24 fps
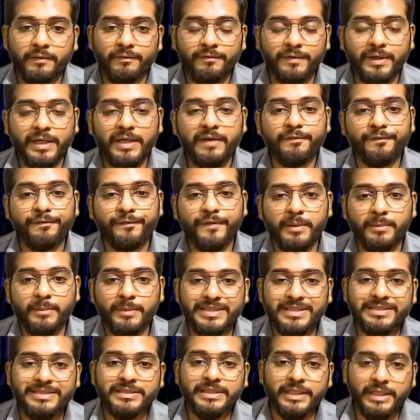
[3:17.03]
very
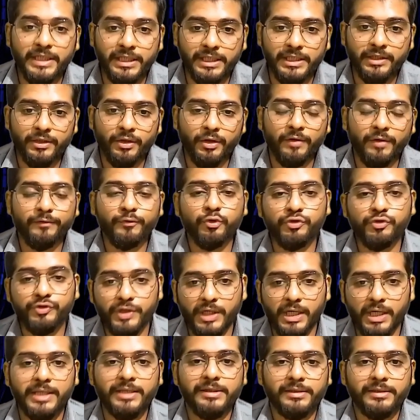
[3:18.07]
famous city of
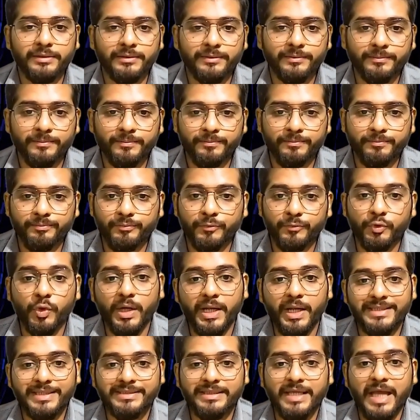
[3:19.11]
Gujarat
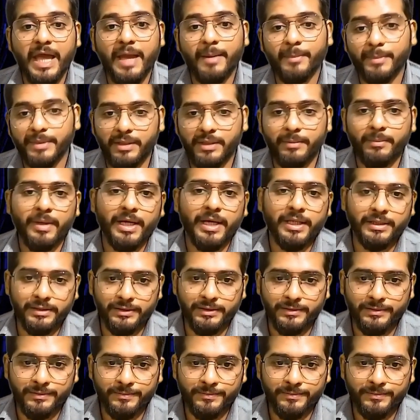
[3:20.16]
known as Ahmedabad.